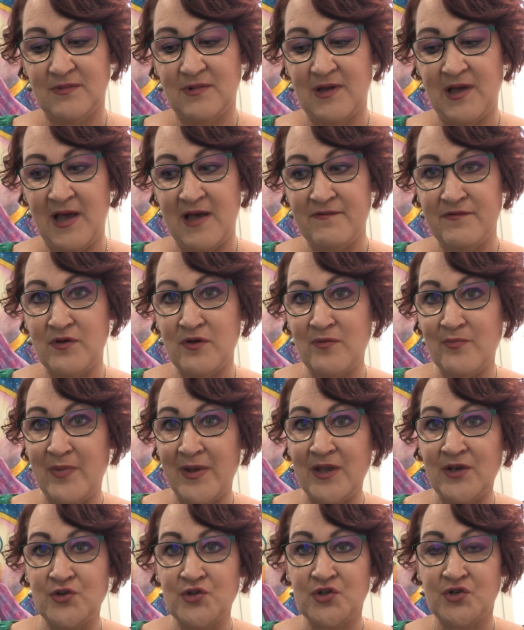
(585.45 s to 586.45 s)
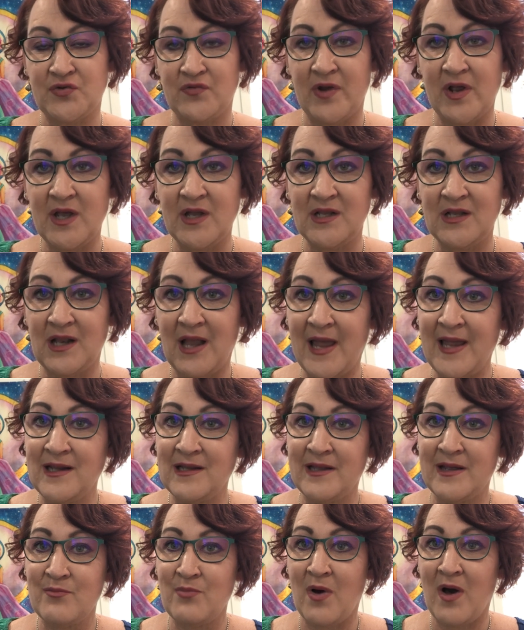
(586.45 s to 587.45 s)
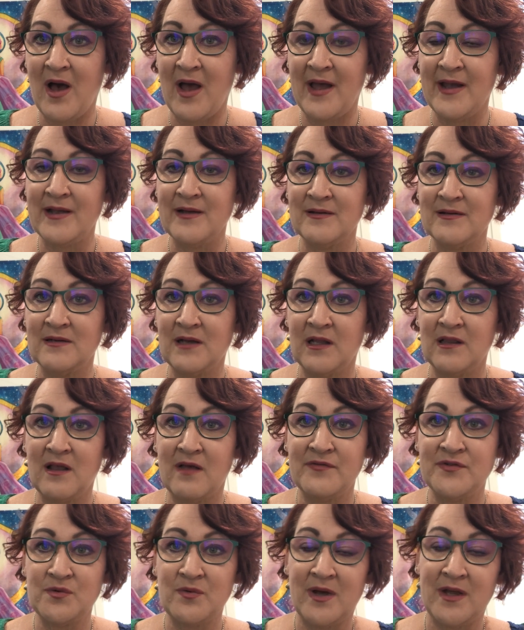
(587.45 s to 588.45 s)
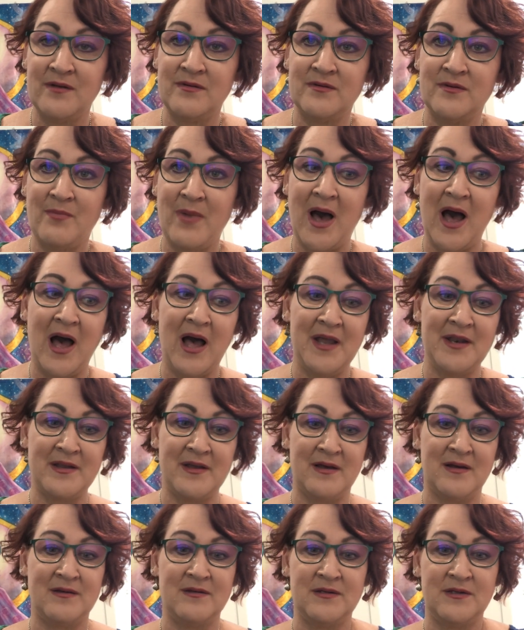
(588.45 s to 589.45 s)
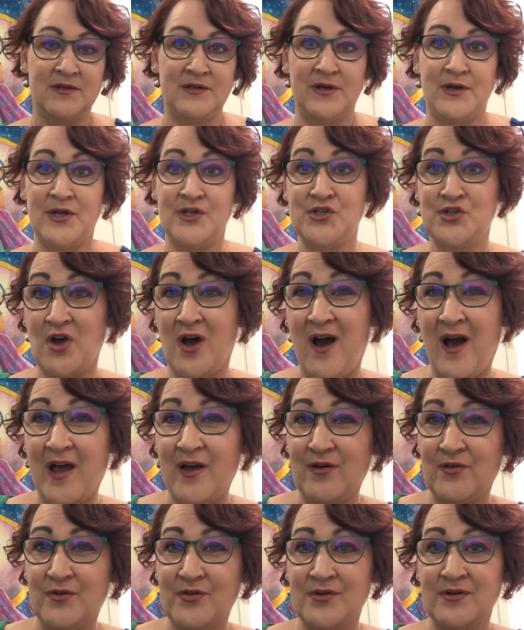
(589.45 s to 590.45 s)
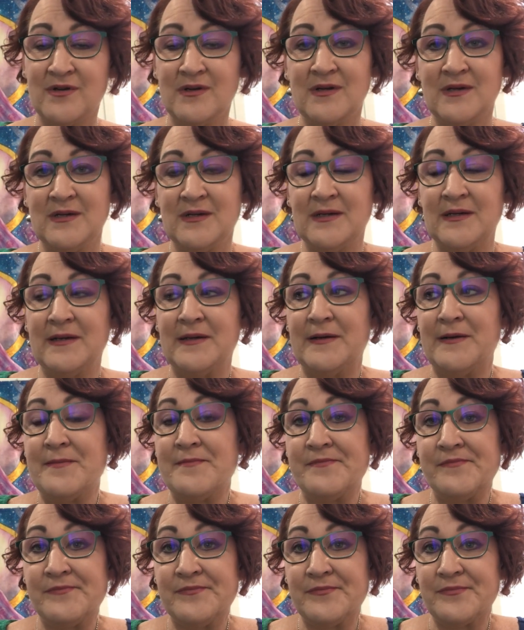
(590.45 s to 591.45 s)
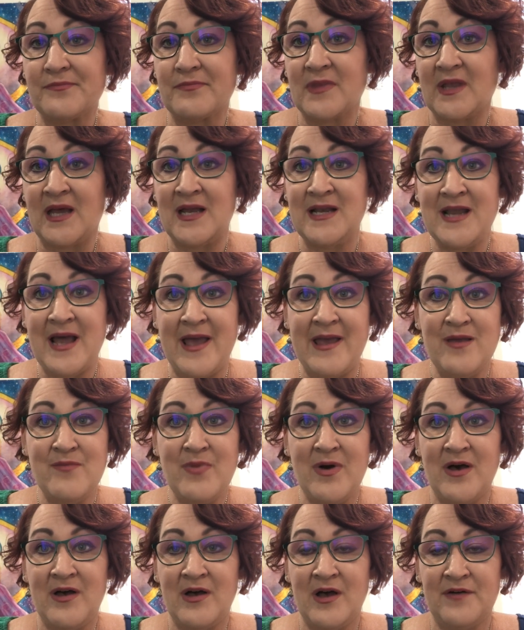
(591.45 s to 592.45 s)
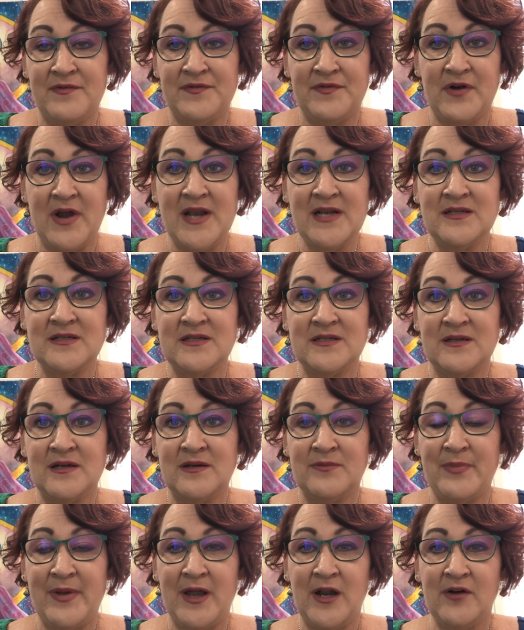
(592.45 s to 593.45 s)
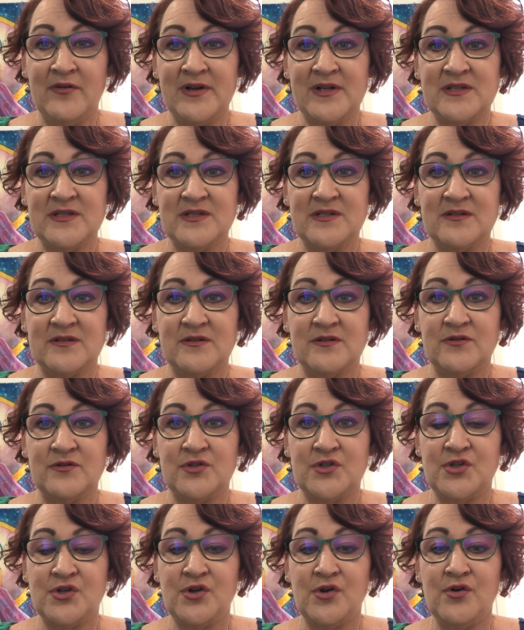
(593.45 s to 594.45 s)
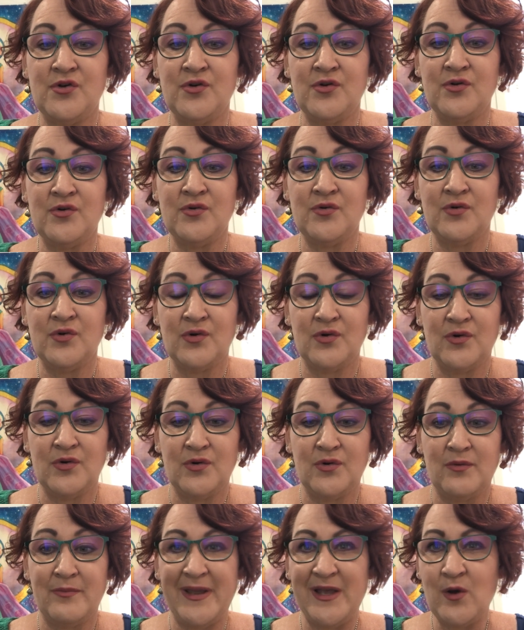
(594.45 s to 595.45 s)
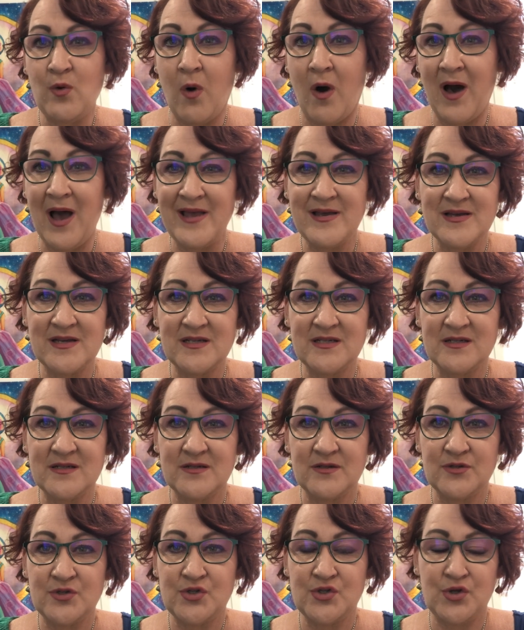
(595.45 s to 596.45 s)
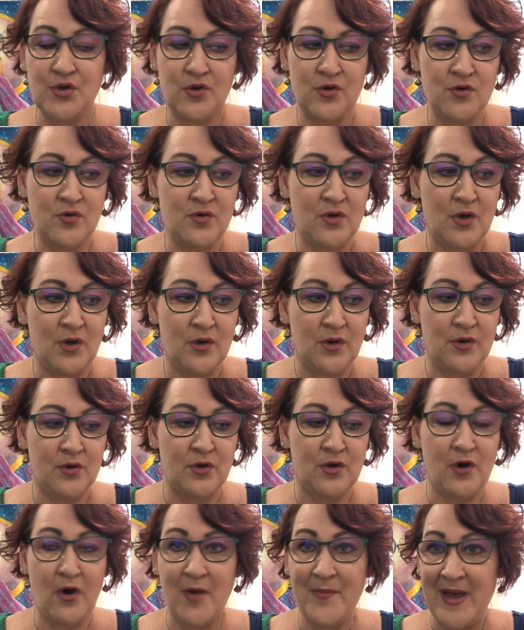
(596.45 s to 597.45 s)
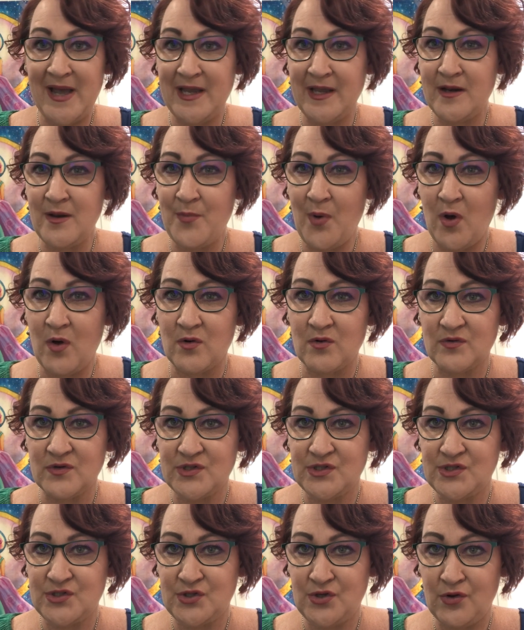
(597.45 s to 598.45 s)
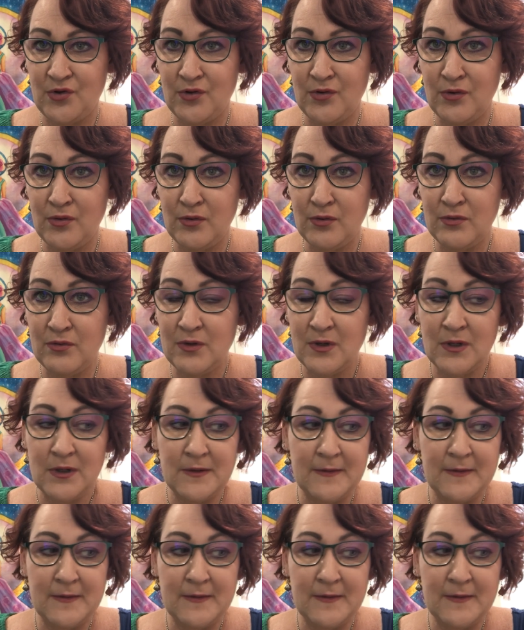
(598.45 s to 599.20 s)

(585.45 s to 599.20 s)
Have you been triggered lately by a loved one, a partner, a child, a neighbor, a friend, a parent, to be quiet, to go back in a box, to